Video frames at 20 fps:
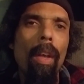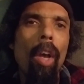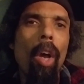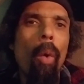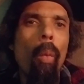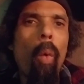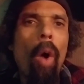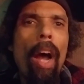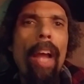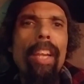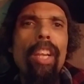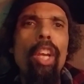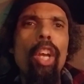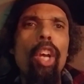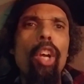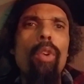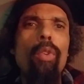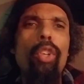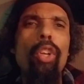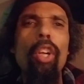One
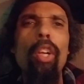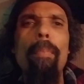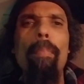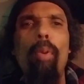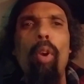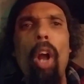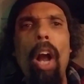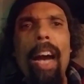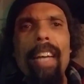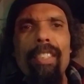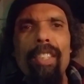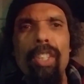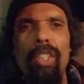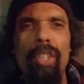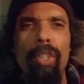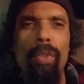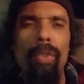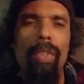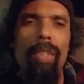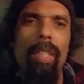who turned
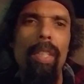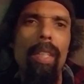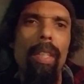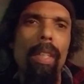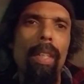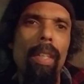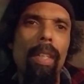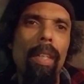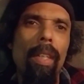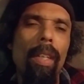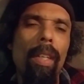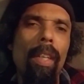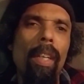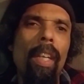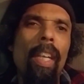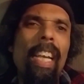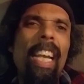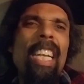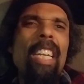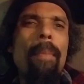prostitutes
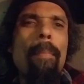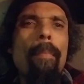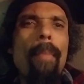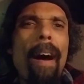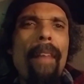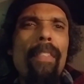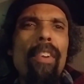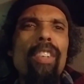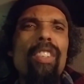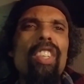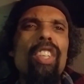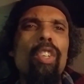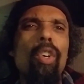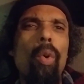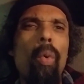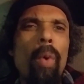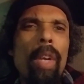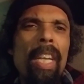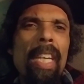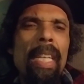into mothers and
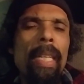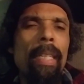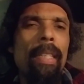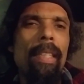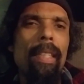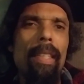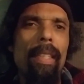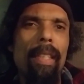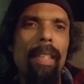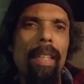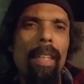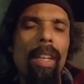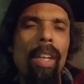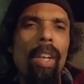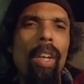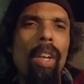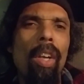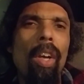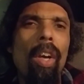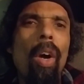queens.
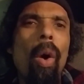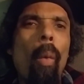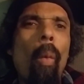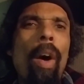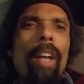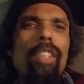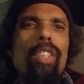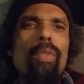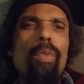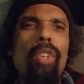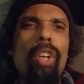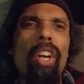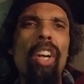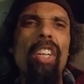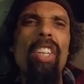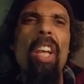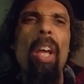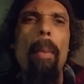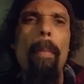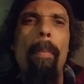Ones who
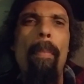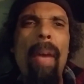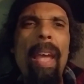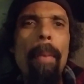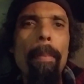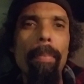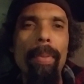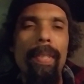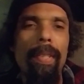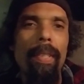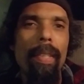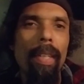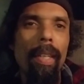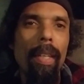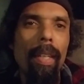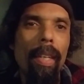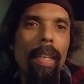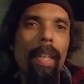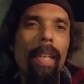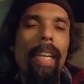turned pimps
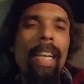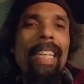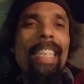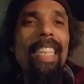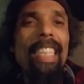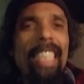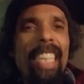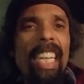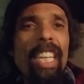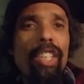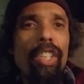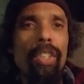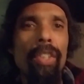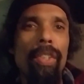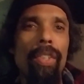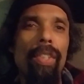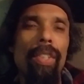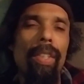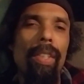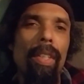into
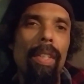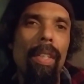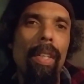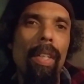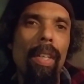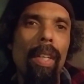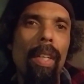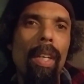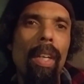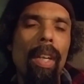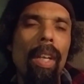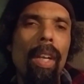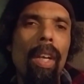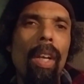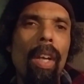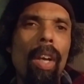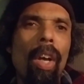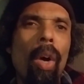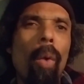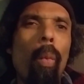teachers.
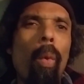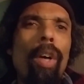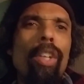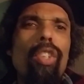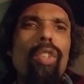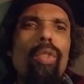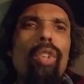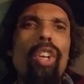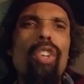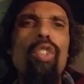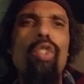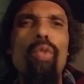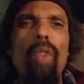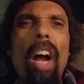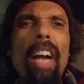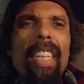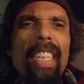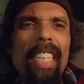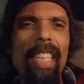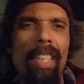Ones who turned
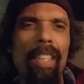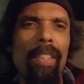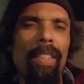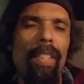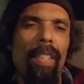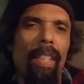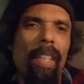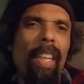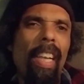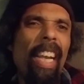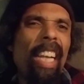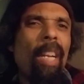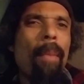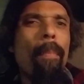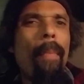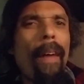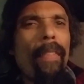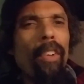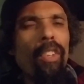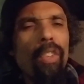drug dealers into
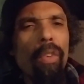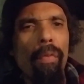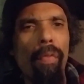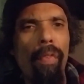mothers and